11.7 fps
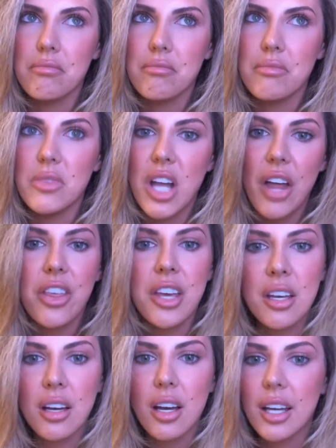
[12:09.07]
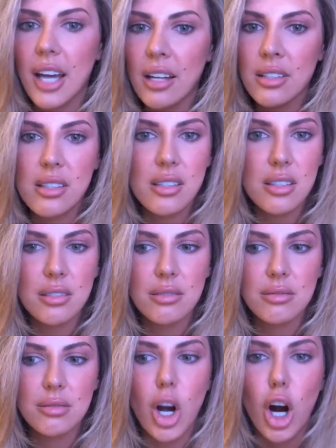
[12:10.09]
nothing against
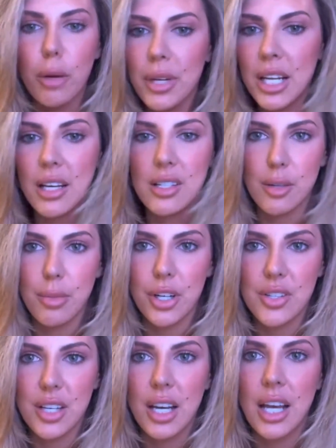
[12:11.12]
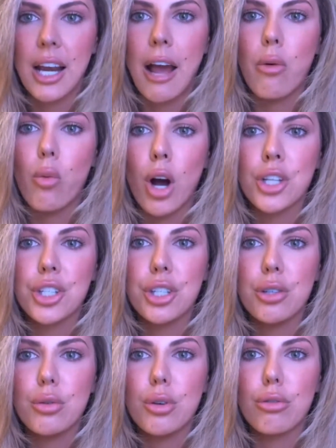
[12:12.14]
Arbany as a person, and I want
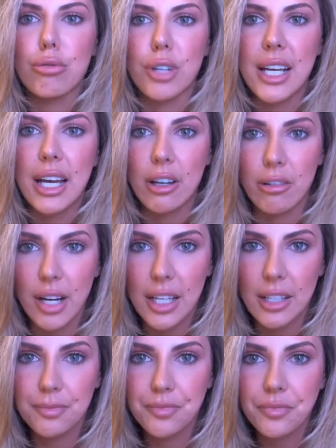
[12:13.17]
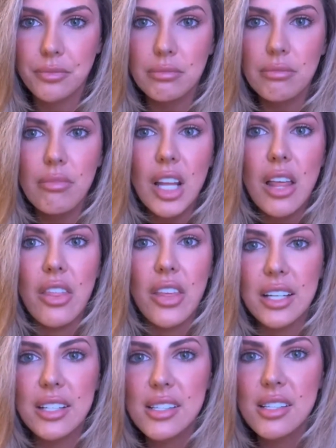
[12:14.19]
to reiterate,
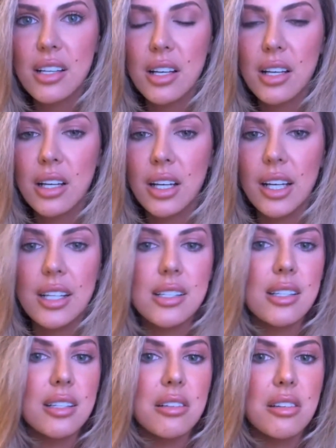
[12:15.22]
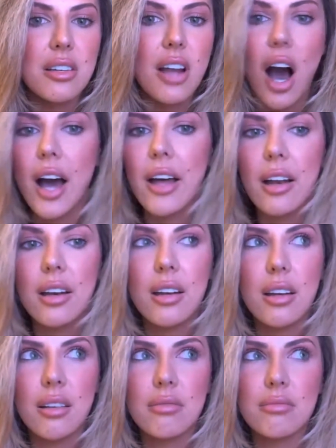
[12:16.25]
this is not,
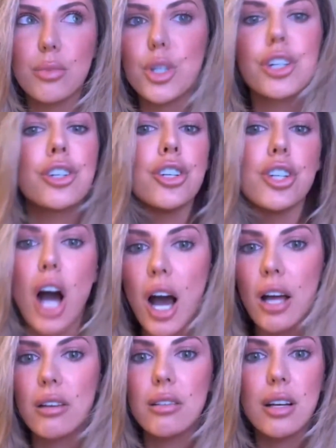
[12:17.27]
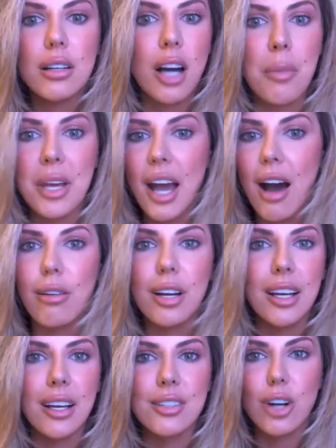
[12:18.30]
we are not coming out
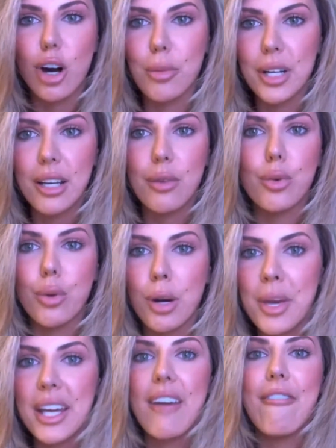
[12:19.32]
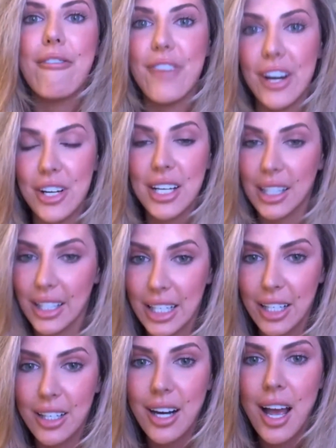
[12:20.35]
against Arbany. We want to make it very
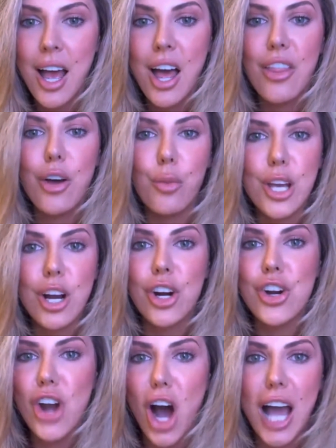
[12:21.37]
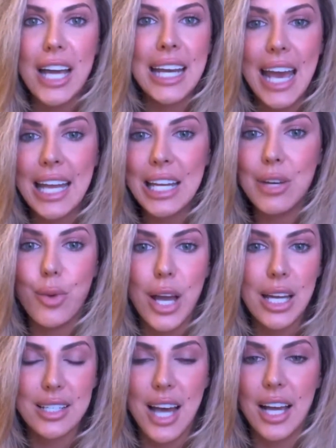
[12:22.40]
clear that we are not in any way
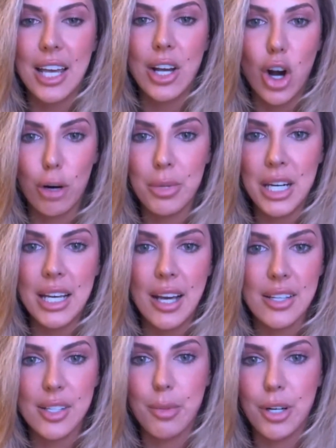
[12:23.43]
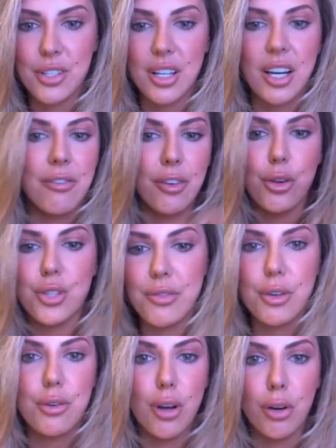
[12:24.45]
attacking Arbany as a person. And for those of
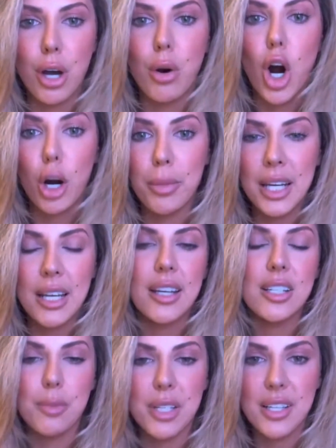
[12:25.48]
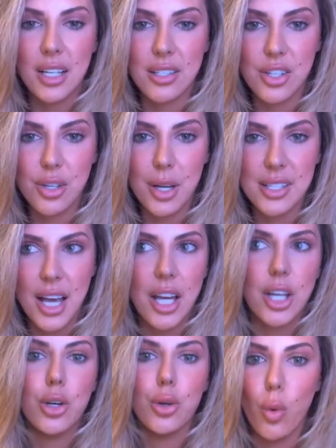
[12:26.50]
you who don't know, Arbany is Miss Texas
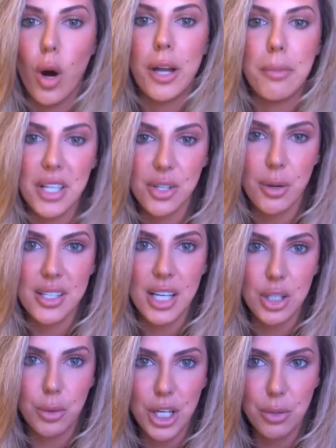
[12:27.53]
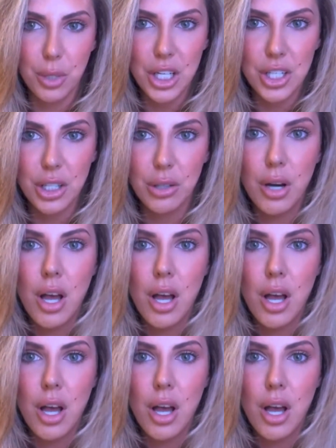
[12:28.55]
USA, who won Miss USA 2022.